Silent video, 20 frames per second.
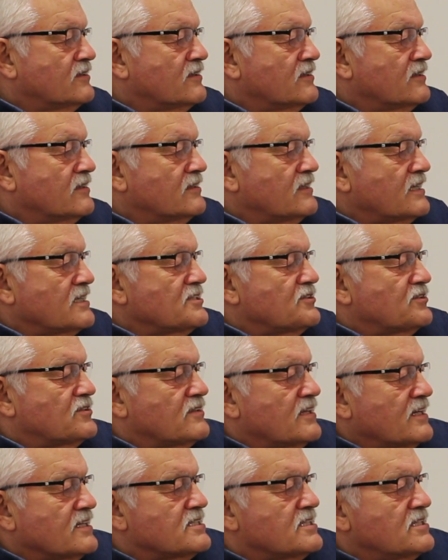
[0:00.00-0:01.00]

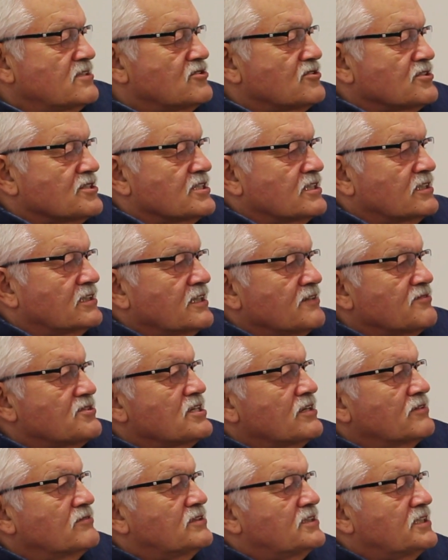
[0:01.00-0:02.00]
That's interesting, Dave.
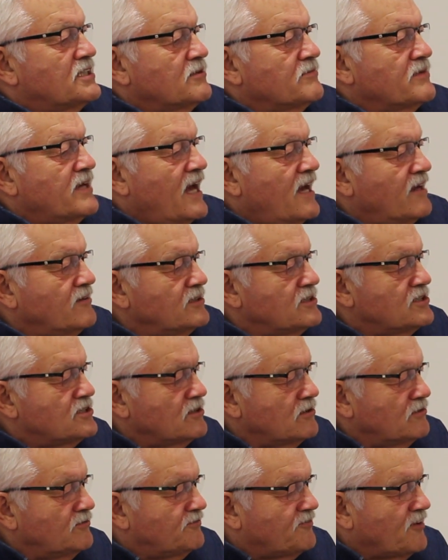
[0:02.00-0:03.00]
So tell me, how did
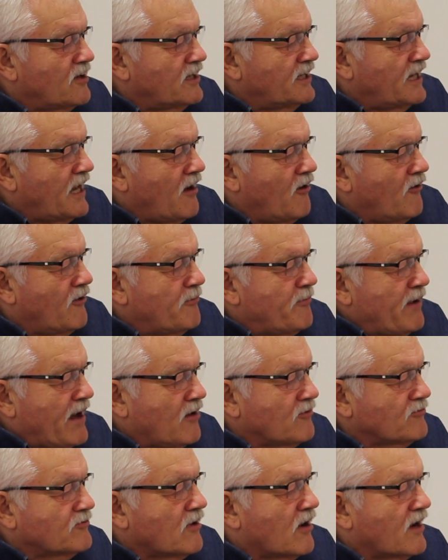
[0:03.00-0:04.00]
you find out
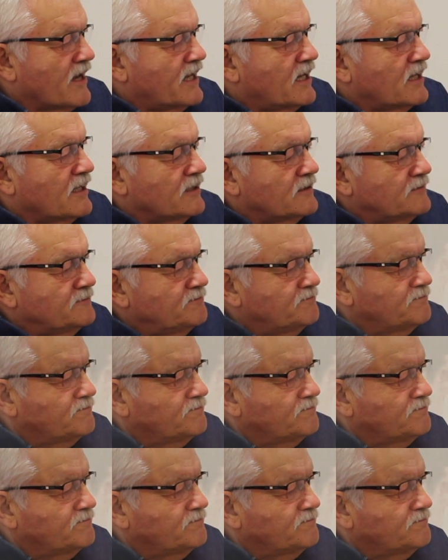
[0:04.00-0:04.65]
about RICA?